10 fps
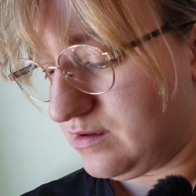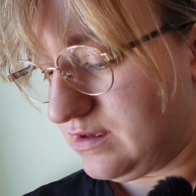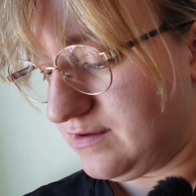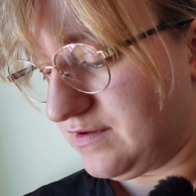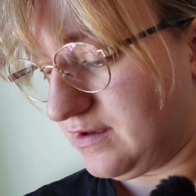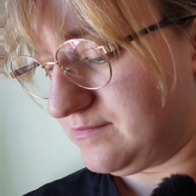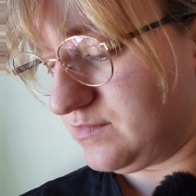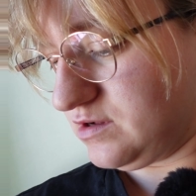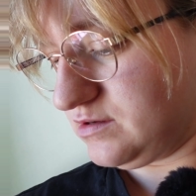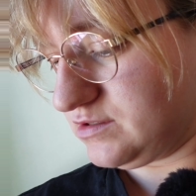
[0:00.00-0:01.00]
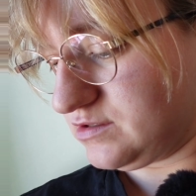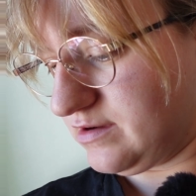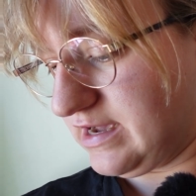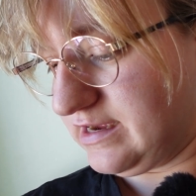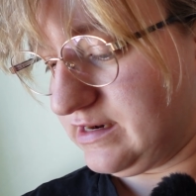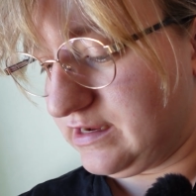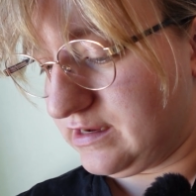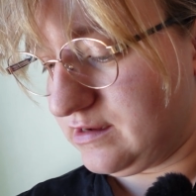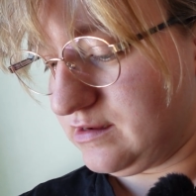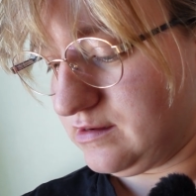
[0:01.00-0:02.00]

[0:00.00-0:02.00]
If I'm also adding,